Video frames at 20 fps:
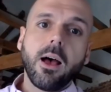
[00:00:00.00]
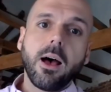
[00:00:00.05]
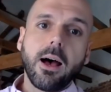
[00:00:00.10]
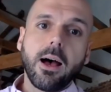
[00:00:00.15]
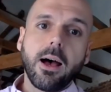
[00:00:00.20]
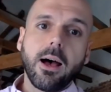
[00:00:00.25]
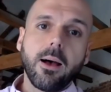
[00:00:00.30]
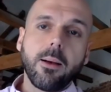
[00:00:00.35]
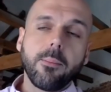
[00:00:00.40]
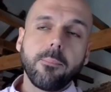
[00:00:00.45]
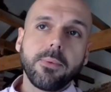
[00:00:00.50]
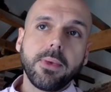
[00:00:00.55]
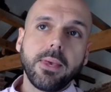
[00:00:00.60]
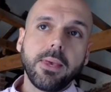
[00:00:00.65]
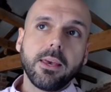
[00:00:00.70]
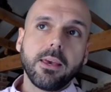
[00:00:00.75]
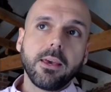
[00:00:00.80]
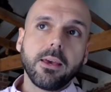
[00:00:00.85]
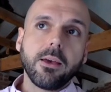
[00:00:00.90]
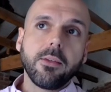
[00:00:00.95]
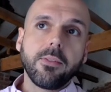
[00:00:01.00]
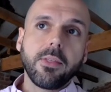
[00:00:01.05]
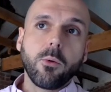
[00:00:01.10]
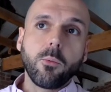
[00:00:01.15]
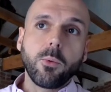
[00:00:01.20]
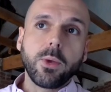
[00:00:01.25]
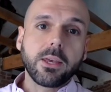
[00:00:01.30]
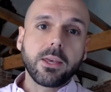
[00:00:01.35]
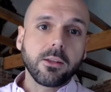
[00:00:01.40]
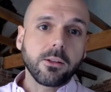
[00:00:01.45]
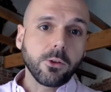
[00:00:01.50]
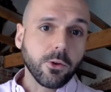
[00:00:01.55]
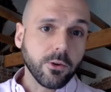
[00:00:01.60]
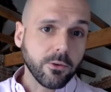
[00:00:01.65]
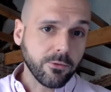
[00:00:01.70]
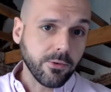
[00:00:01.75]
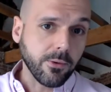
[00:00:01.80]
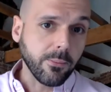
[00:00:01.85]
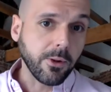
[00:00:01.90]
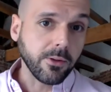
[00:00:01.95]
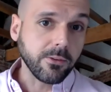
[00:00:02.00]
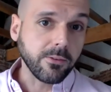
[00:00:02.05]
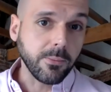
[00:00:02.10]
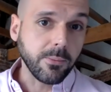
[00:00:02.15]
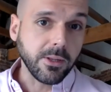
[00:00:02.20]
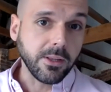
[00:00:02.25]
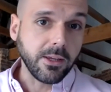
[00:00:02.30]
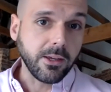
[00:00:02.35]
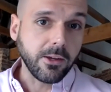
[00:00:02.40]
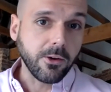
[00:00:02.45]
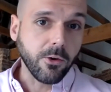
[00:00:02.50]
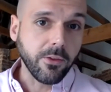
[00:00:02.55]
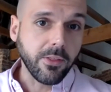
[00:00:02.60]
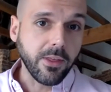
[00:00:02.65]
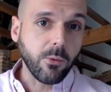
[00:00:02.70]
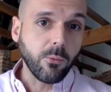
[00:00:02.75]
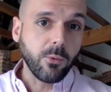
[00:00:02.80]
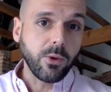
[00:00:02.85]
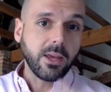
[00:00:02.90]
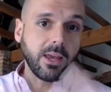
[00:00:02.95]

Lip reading: that we could learn from ultimately, or that we